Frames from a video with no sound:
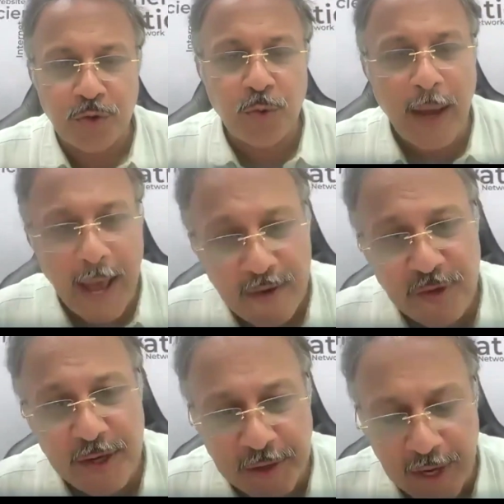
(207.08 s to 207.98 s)
So
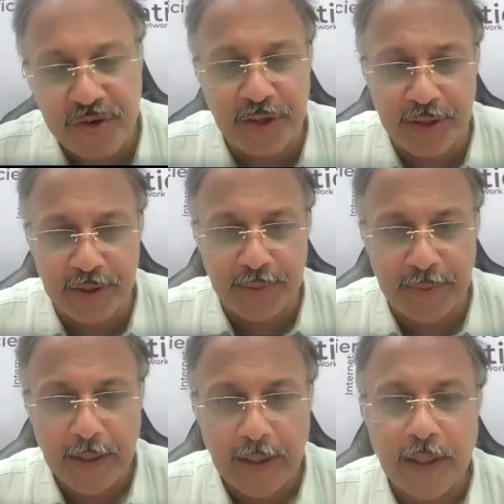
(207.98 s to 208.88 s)
as a treasurer,
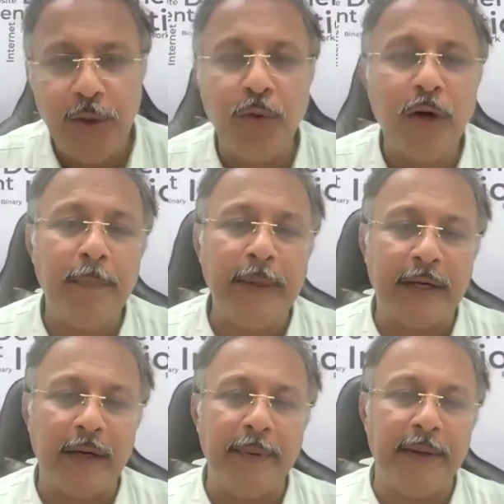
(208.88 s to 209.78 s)
you are
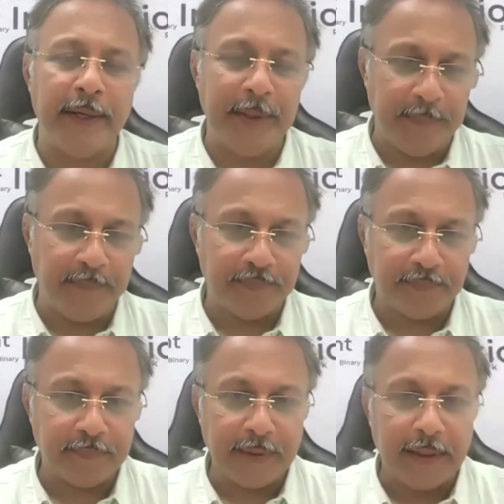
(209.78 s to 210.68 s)
becoming a
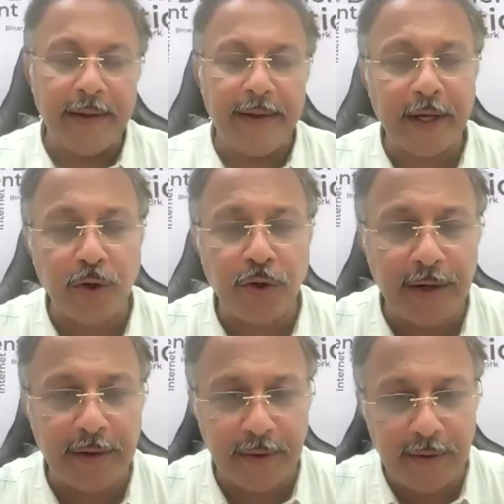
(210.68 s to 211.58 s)

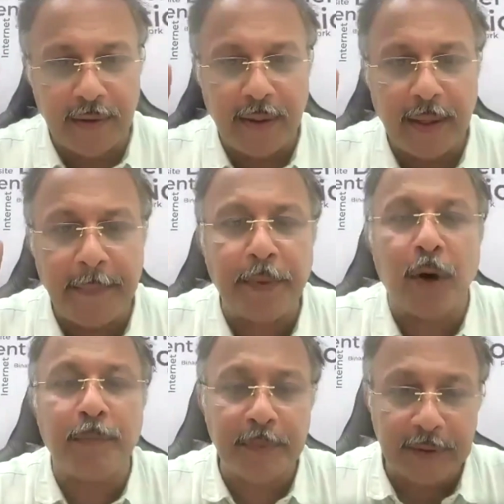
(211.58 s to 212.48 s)
decorated, a
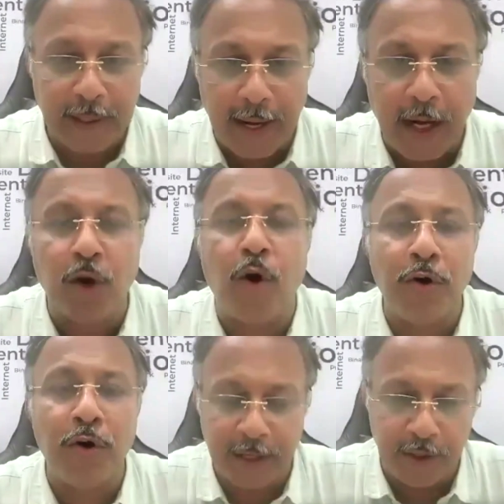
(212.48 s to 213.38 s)
proper
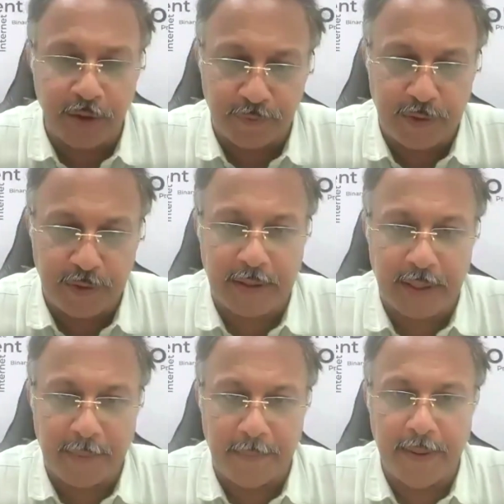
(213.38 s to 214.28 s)
accountant of your
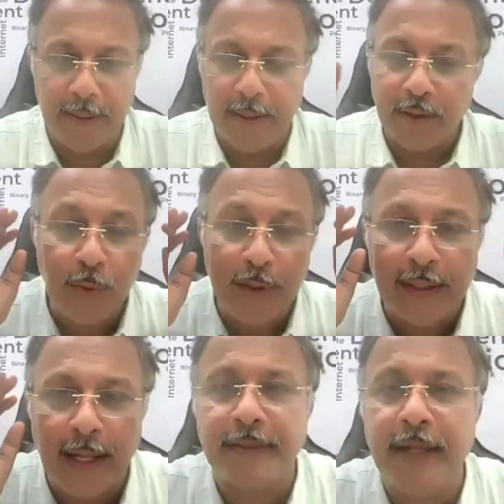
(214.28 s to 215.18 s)
club,
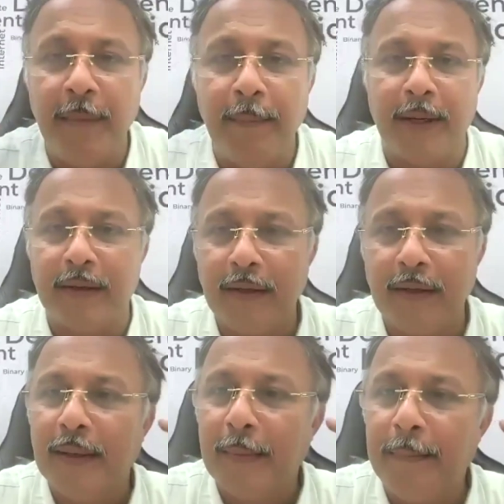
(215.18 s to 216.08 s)
doing nothing but
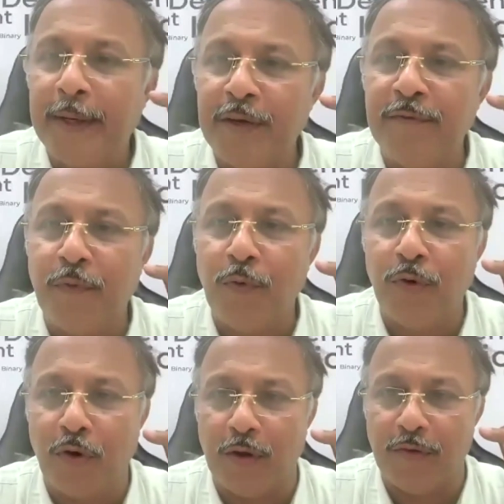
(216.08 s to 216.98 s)
making
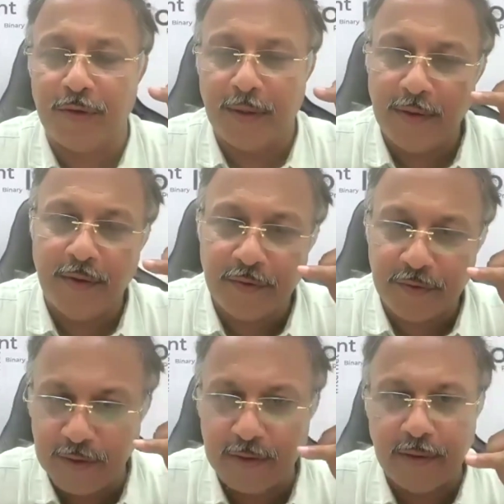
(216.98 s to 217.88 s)
phone calls.
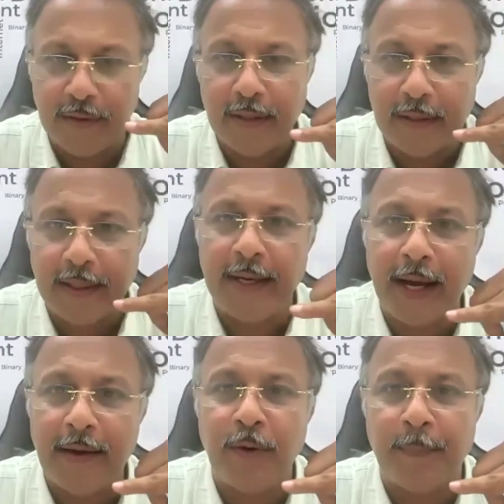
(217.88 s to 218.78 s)
Sir,
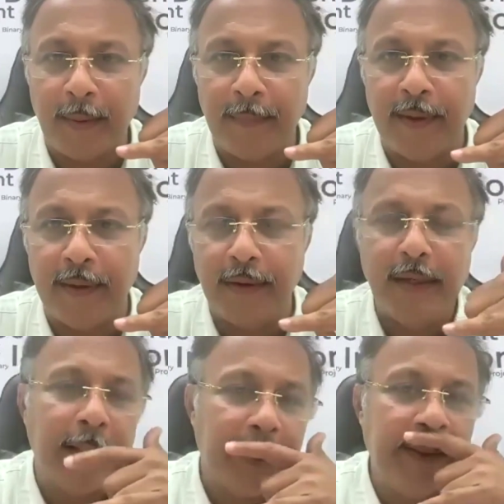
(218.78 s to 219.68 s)
can I have your payment?
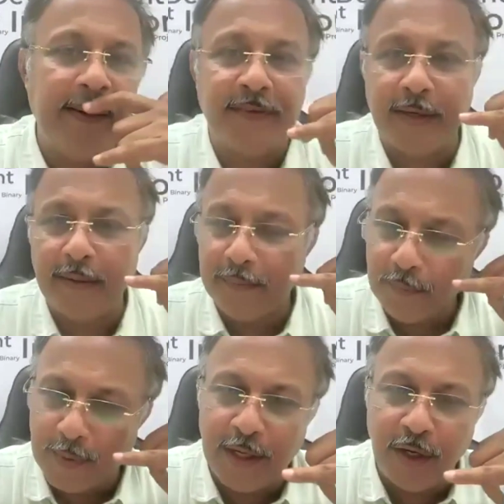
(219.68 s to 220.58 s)
He'll
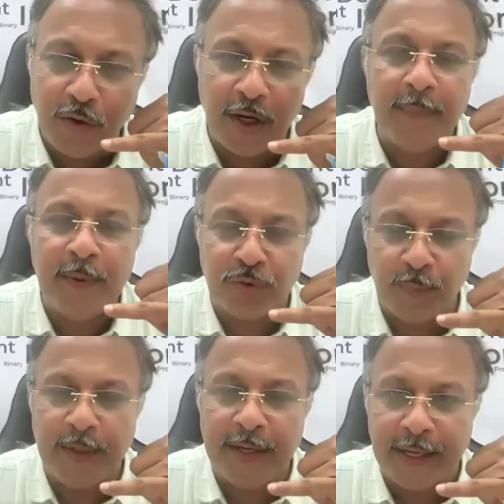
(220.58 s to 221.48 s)
say, why are you calling me
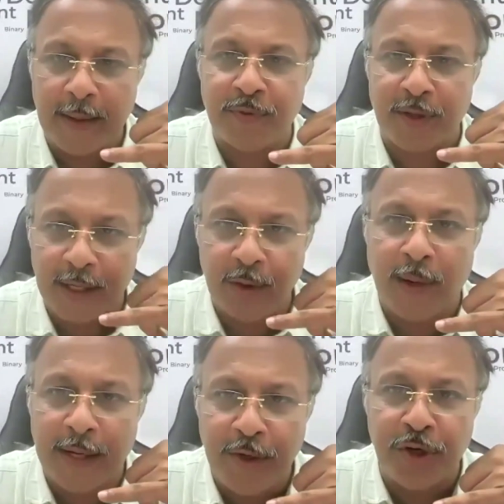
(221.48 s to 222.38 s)
so many times, sir? I
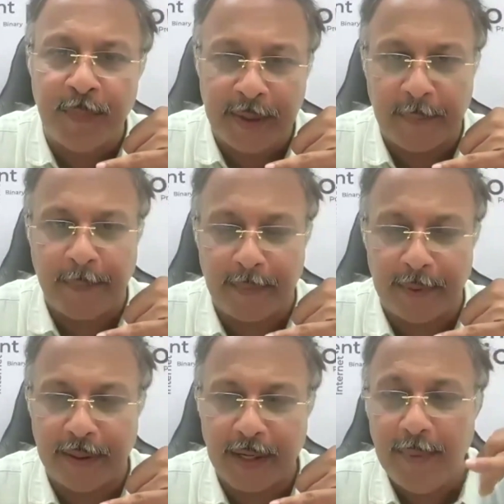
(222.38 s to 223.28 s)
know I need to make a
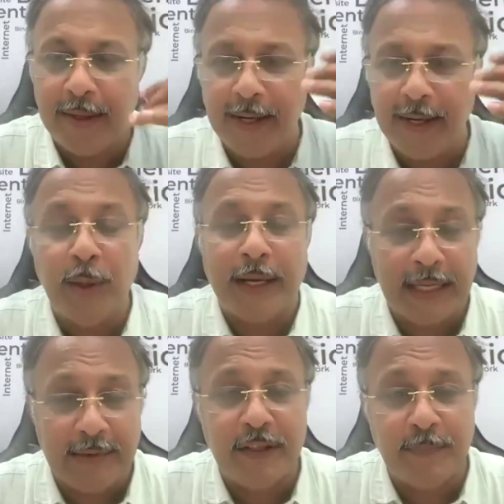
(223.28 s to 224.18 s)
payment. Am I right? Do you
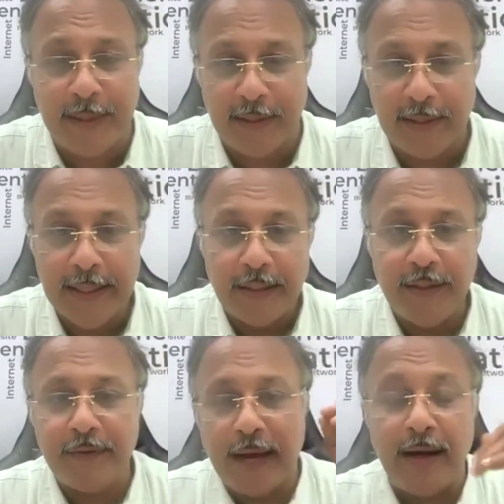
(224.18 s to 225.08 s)
agree with me?
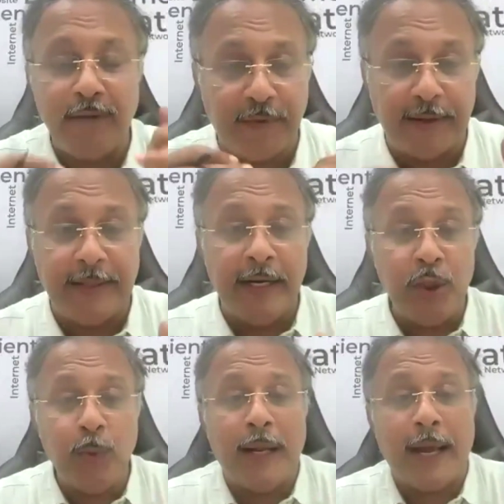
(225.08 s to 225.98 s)
This, and
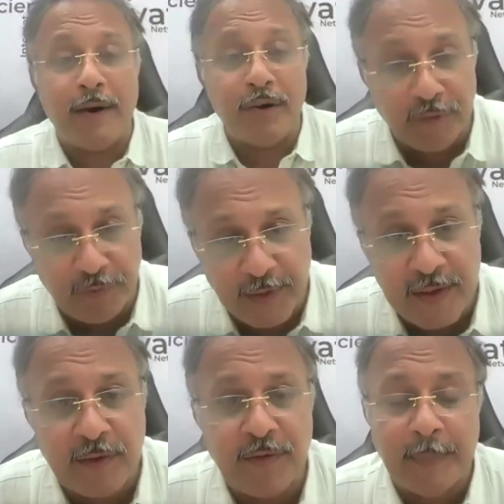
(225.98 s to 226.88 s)
finally, you will have
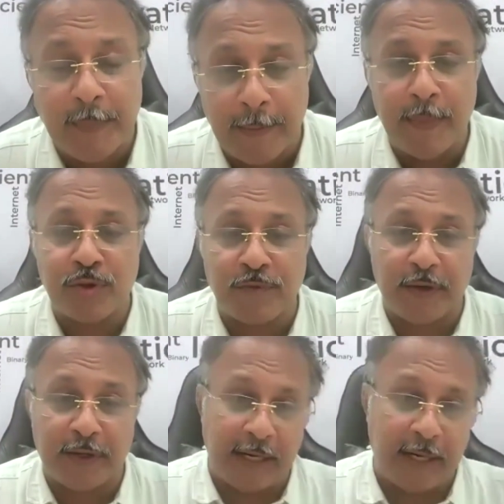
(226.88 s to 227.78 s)
difference with members
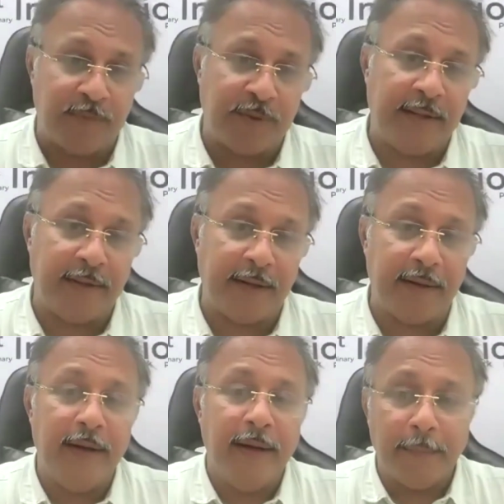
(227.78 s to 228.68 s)
of your club saying
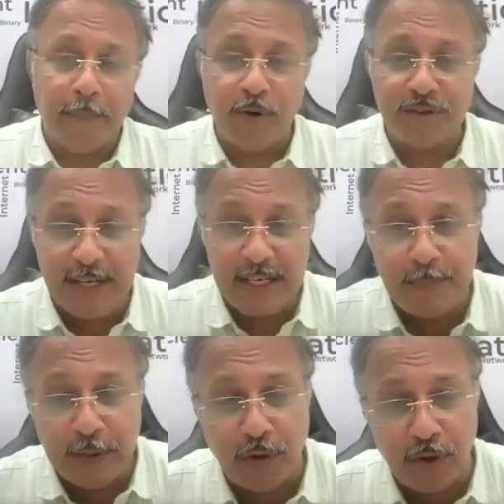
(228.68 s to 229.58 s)
that, well,
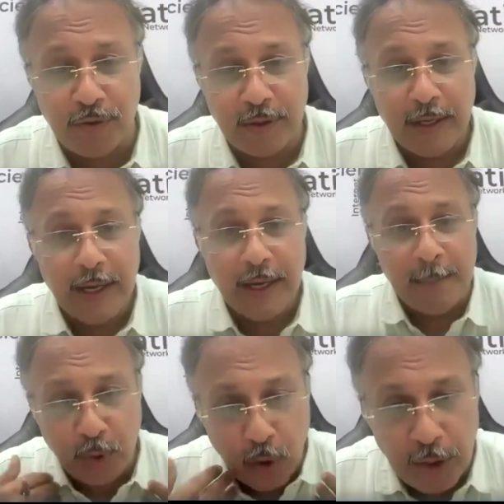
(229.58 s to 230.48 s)
just because
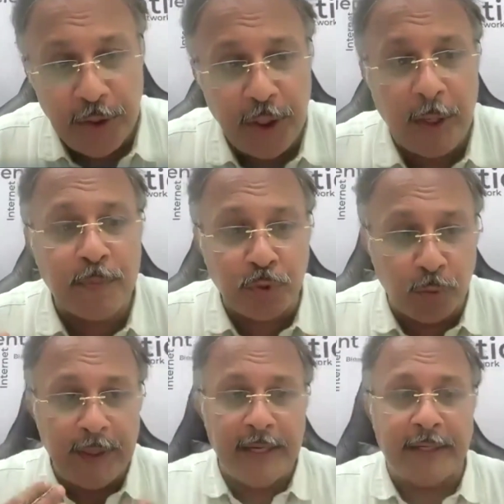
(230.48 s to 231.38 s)
I'm calling you up
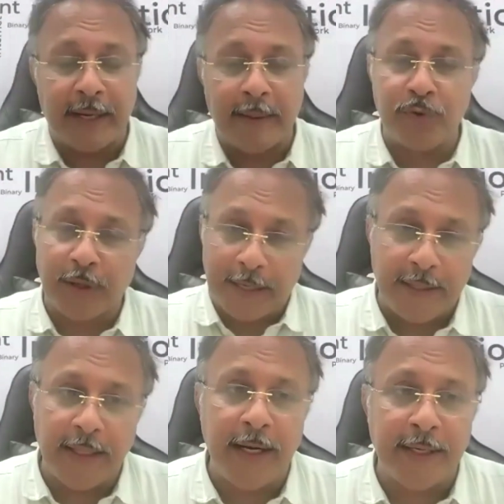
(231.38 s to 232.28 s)
so many times, you are
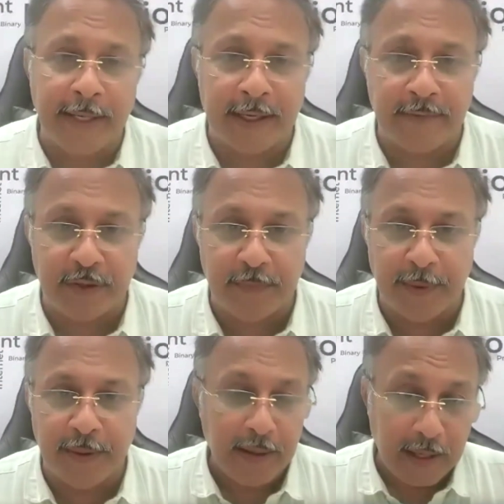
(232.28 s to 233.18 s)
getting irritated with
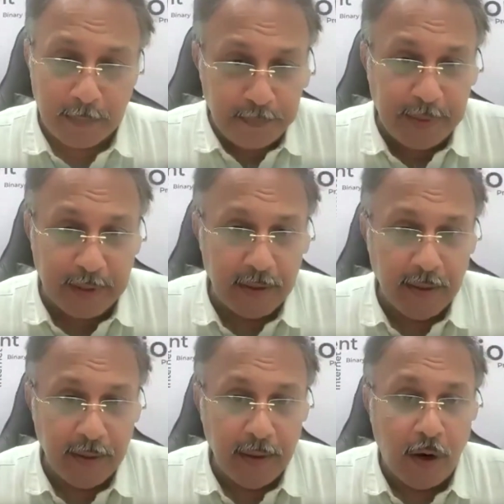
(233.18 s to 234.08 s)
me. And but
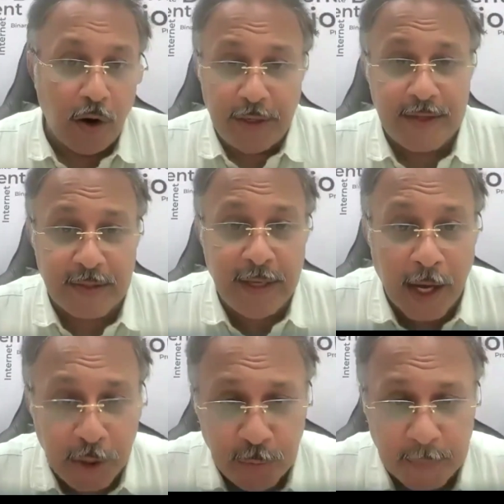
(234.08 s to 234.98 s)

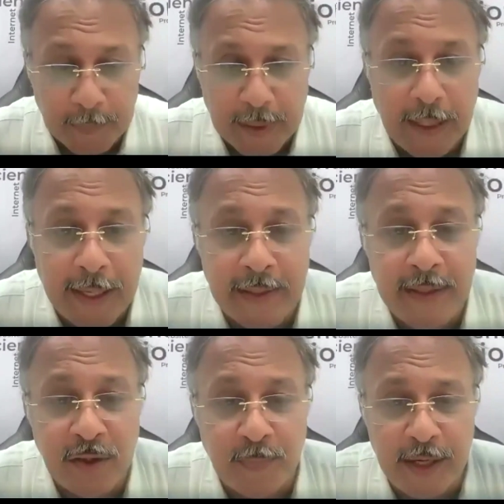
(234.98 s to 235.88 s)
honestly, are you
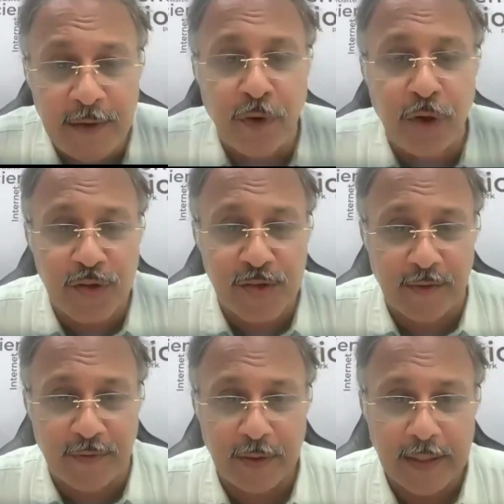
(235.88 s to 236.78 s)
collecting this money for
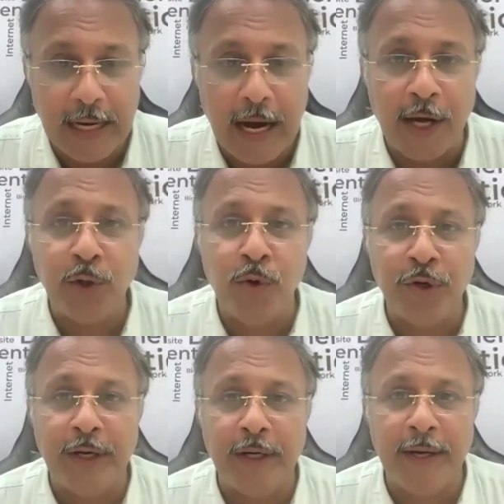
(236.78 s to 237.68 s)
yourself? Are you
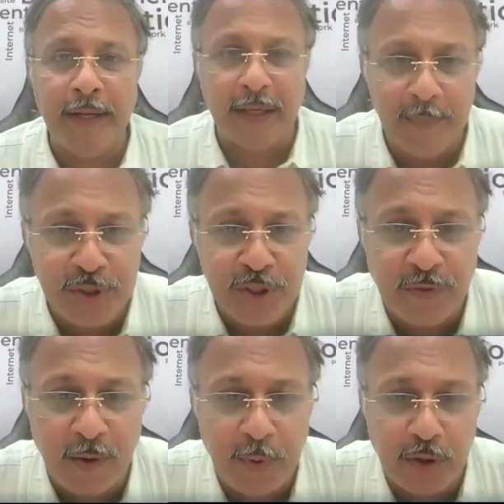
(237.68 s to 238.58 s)
going to get any
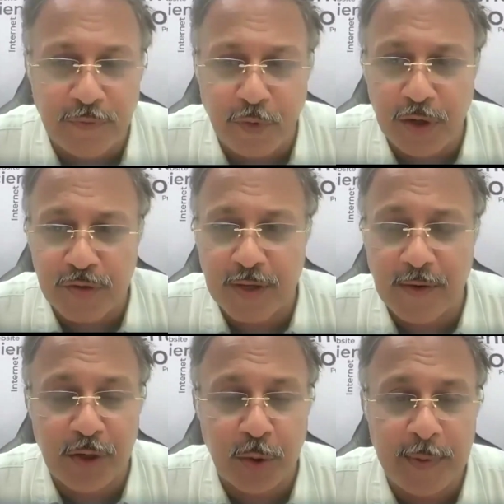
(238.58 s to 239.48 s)
commission from for
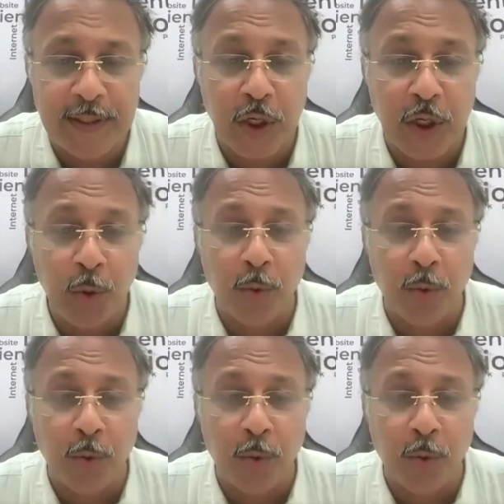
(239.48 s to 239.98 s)
yourself for doing that?